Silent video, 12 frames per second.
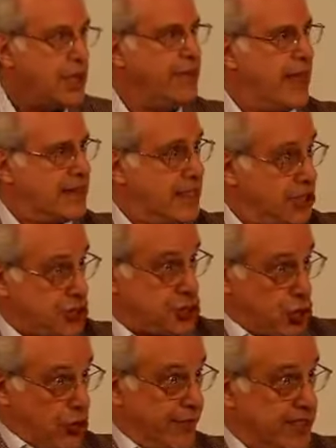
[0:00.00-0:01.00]
that this
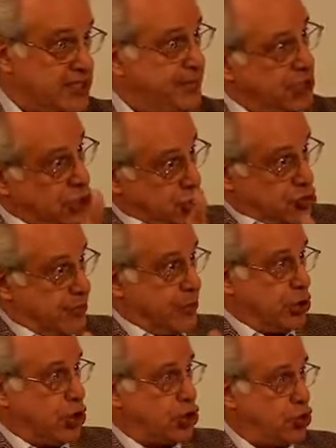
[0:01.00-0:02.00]
service be
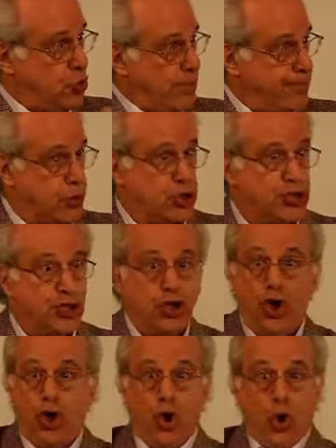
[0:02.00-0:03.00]
distributed to a person
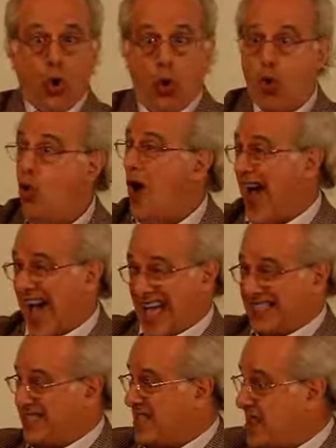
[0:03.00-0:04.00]
who
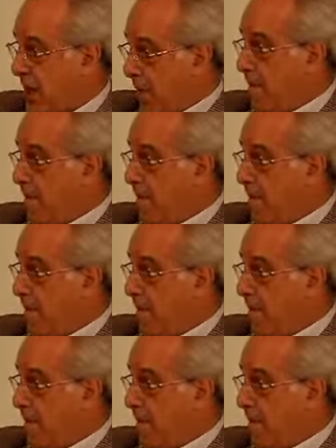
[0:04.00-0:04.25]
has the